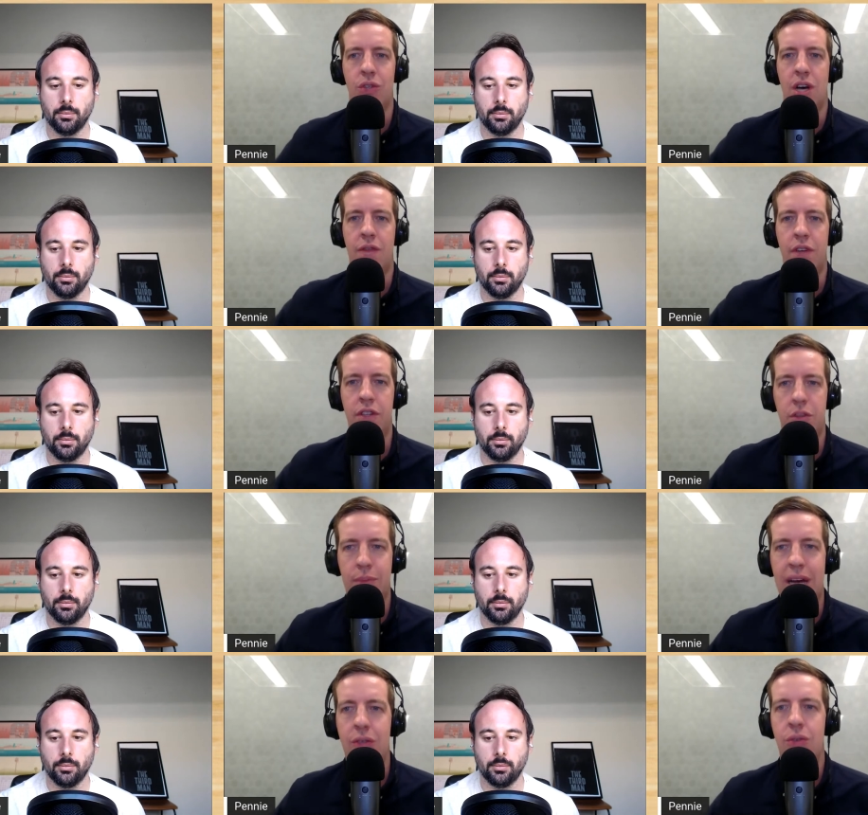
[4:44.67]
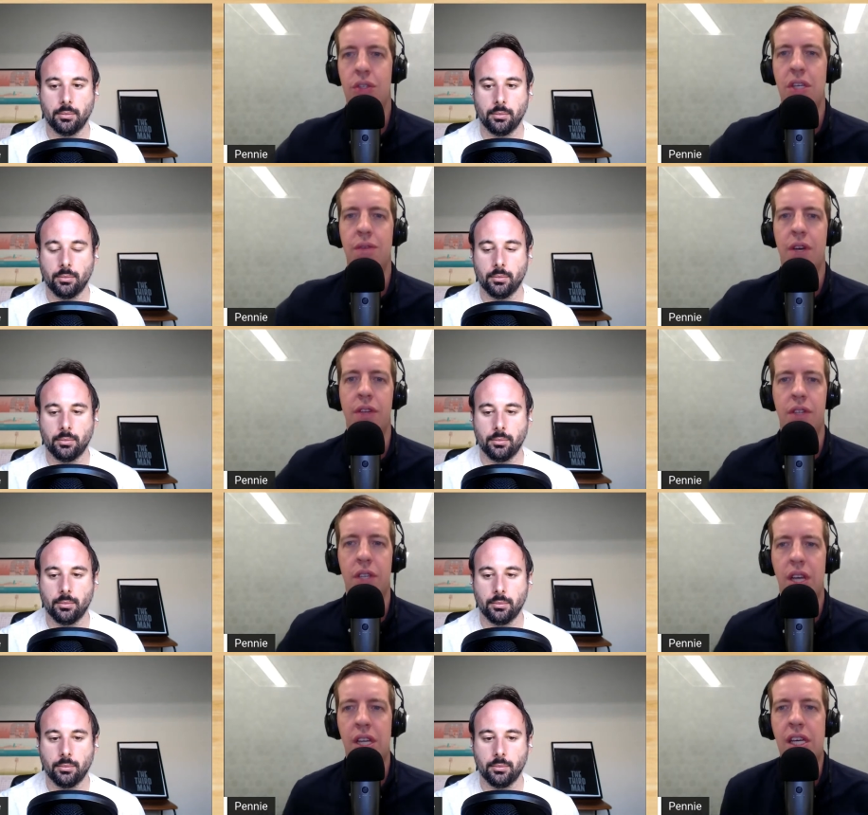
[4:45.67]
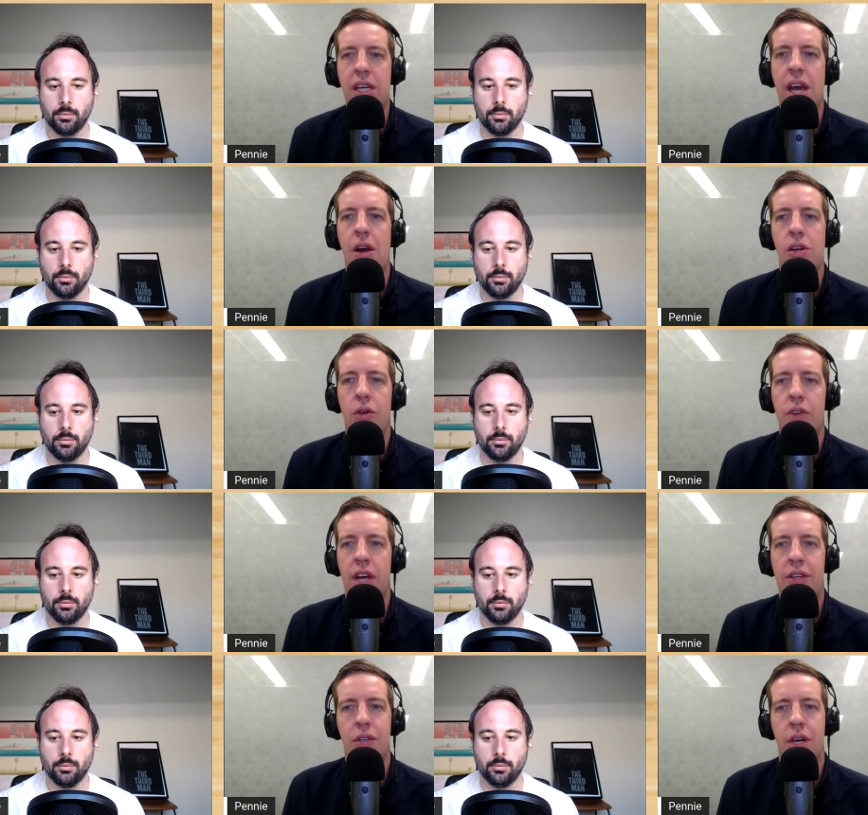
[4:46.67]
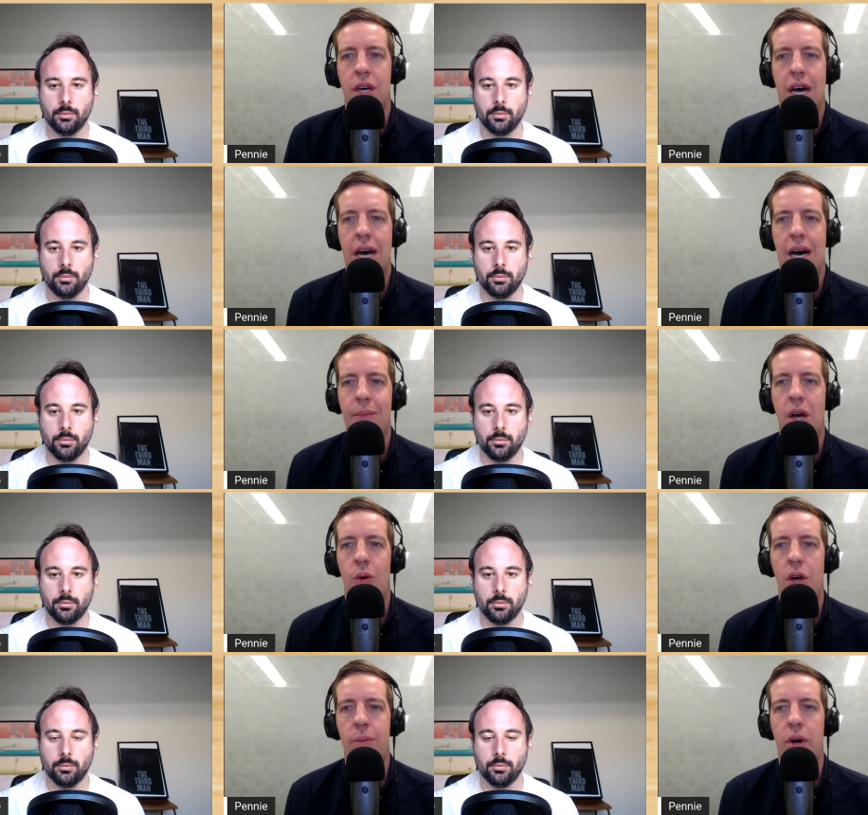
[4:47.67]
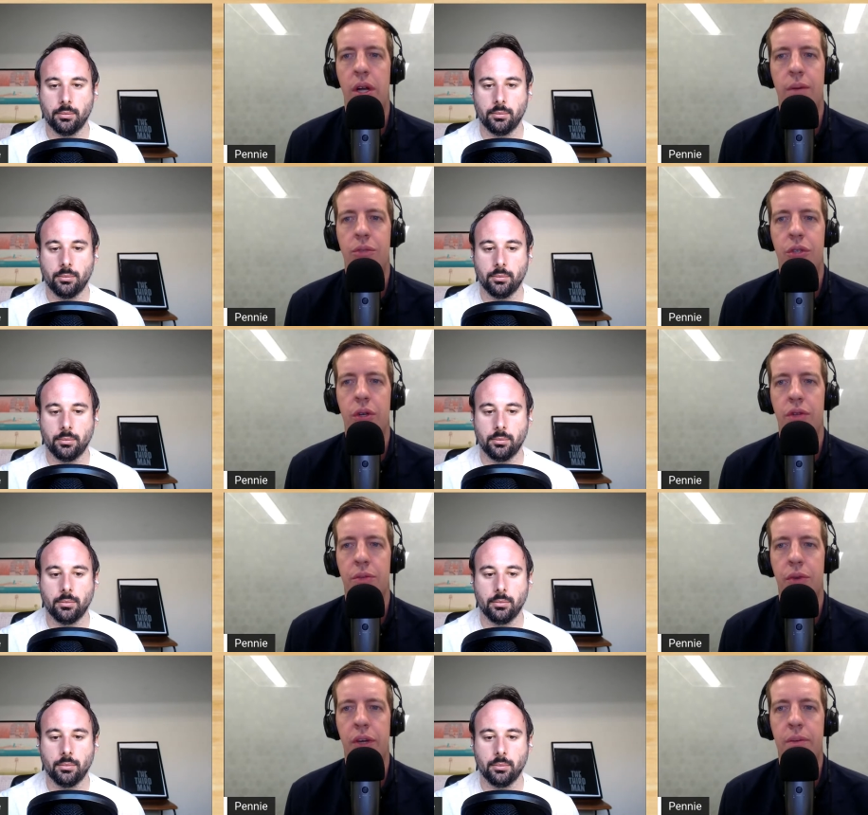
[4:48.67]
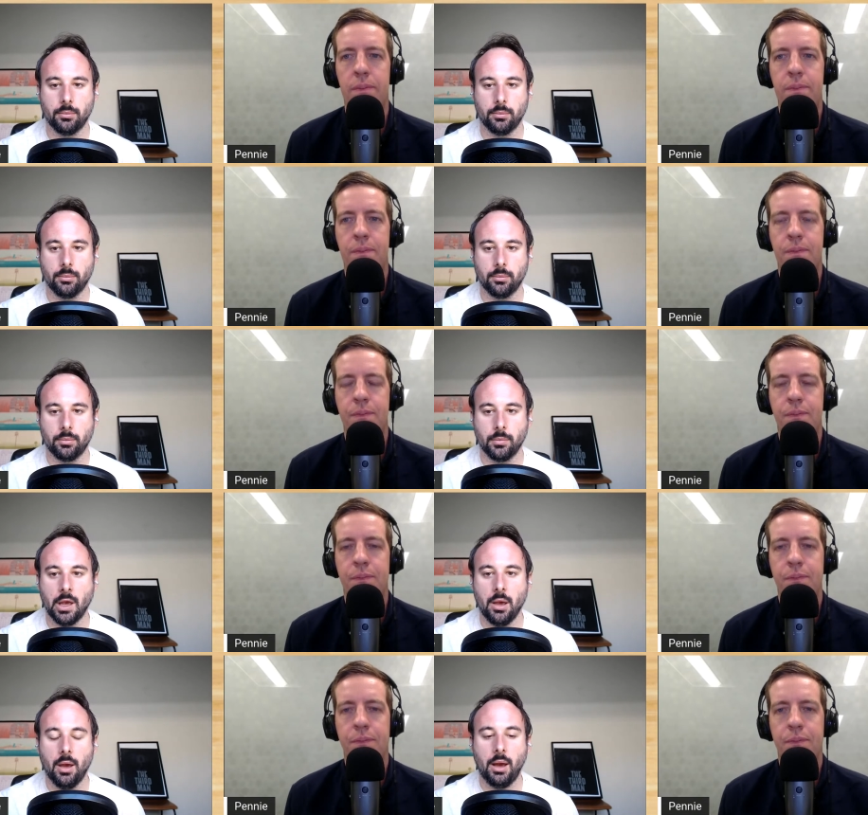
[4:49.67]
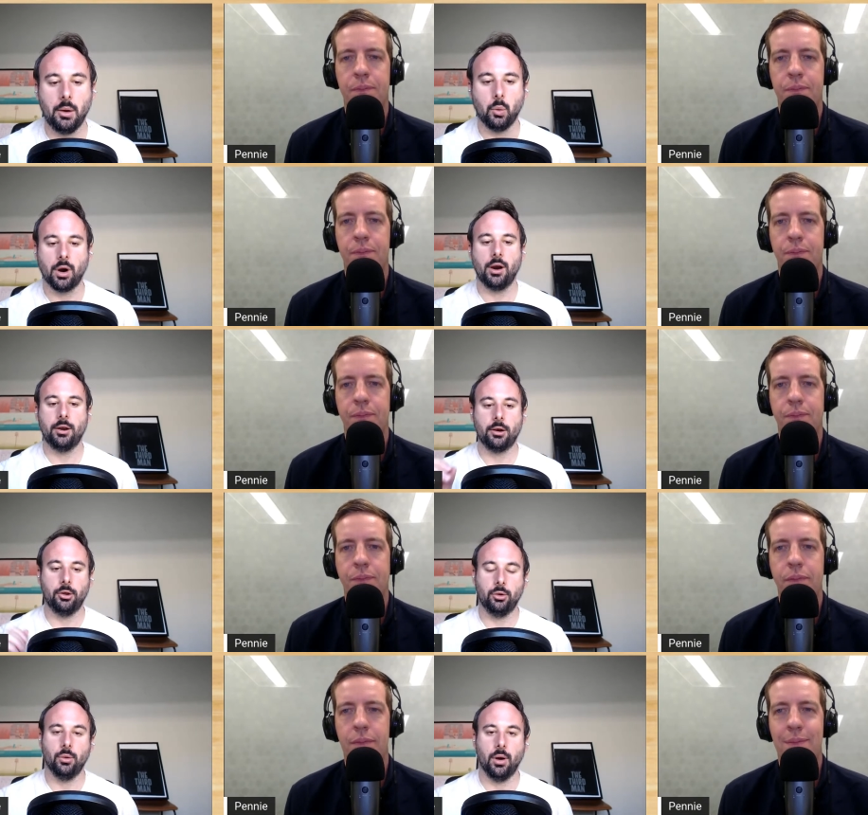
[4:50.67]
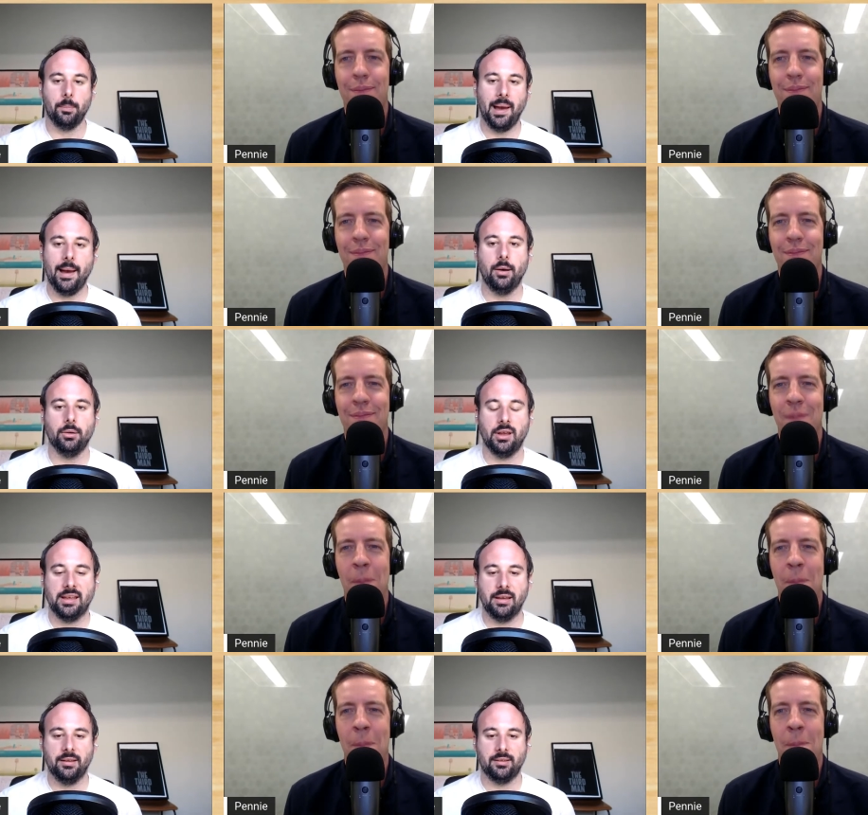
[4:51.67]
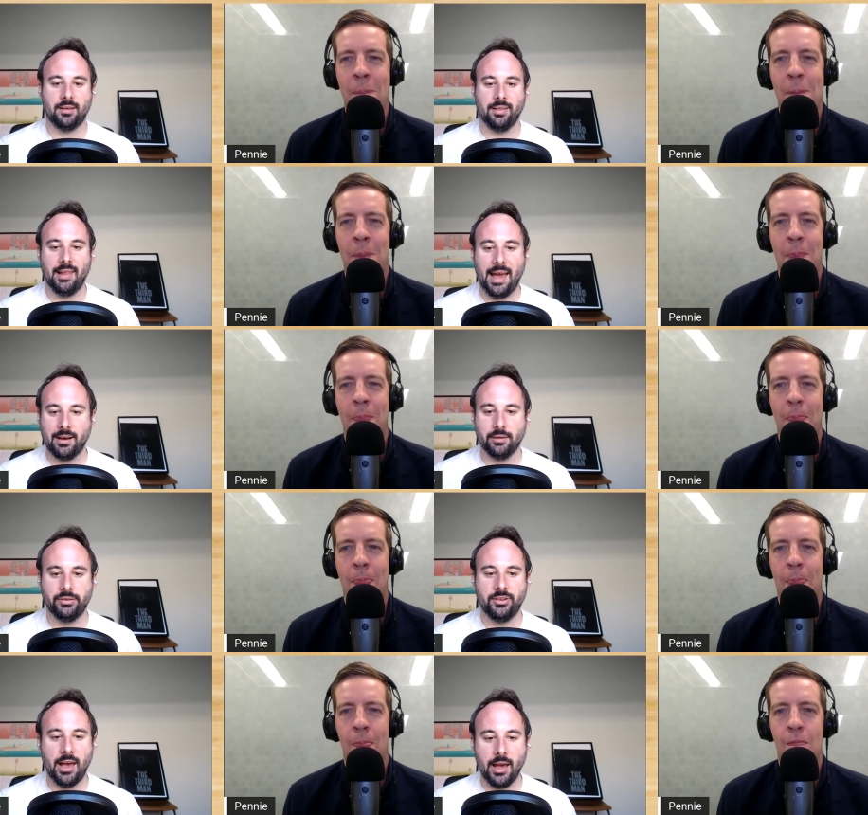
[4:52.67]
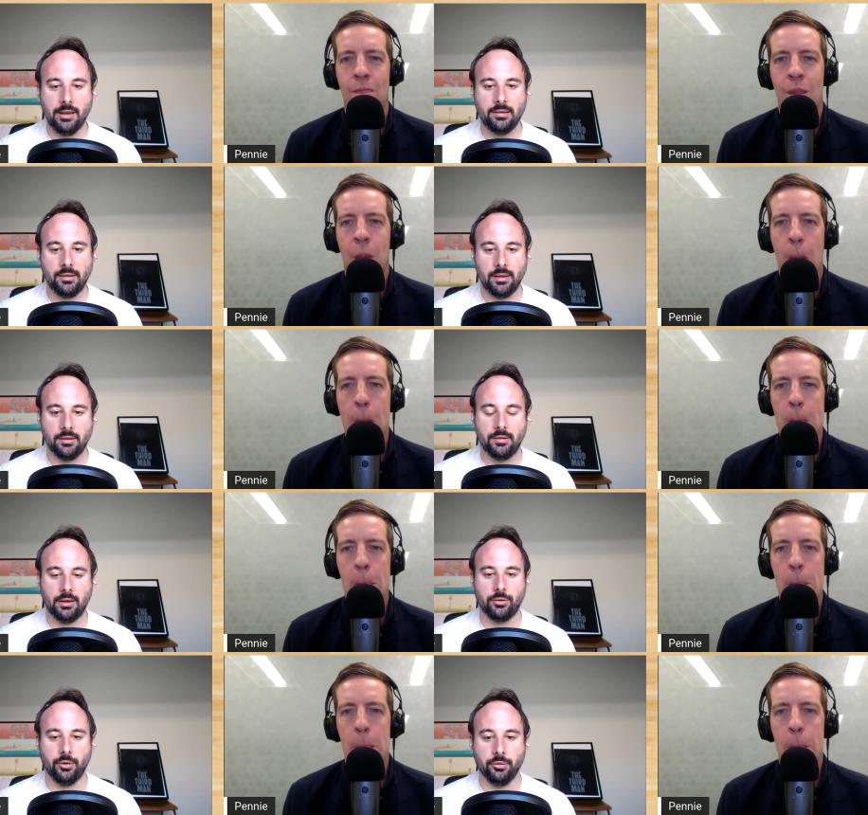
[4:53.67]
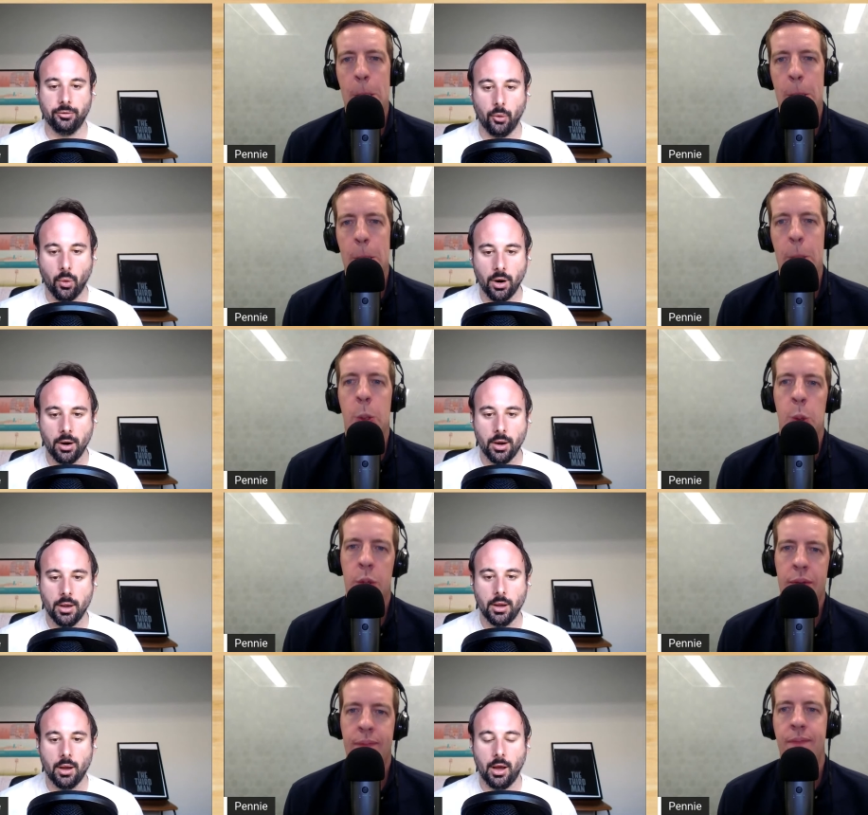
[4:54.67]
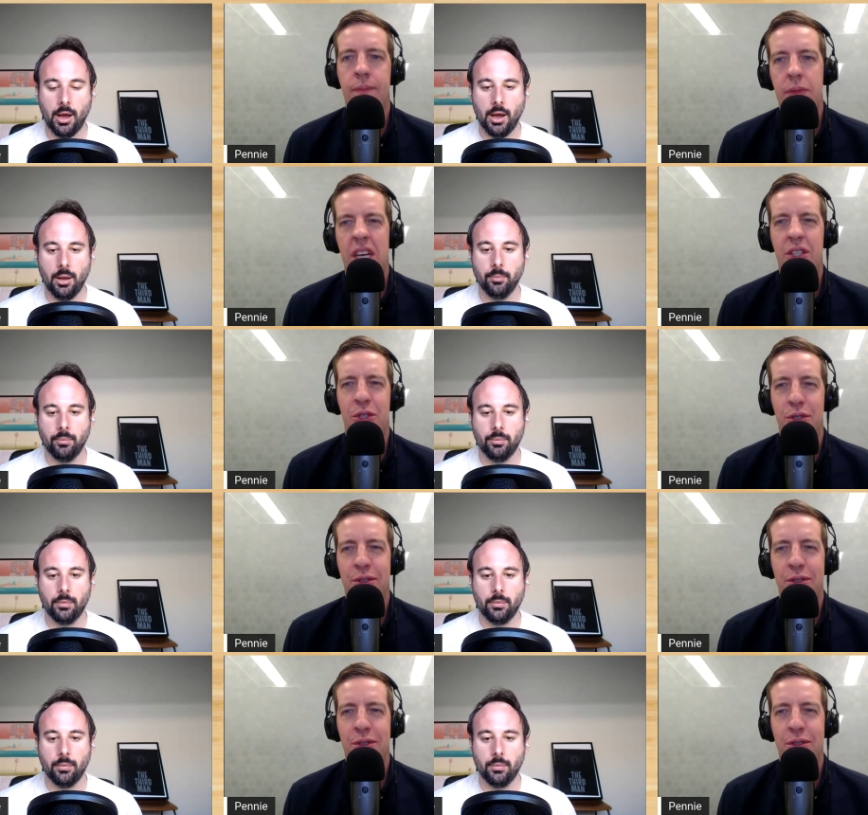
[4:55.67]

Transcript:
Speaker 1: to his offense and back to his defense, and, and he can carry over that. So I, I'm not worried about him shooting from three.
Speaker 2: How worried are you about his lack of size? He's six foot four. Um, Ish.